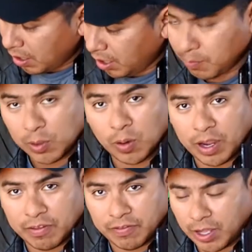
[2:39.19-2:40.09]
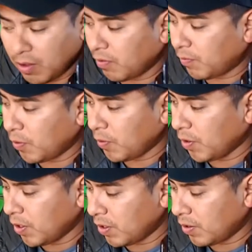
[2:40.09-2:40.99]
a blowout valve for
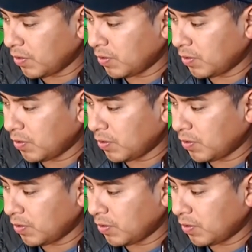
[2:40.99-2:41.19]
the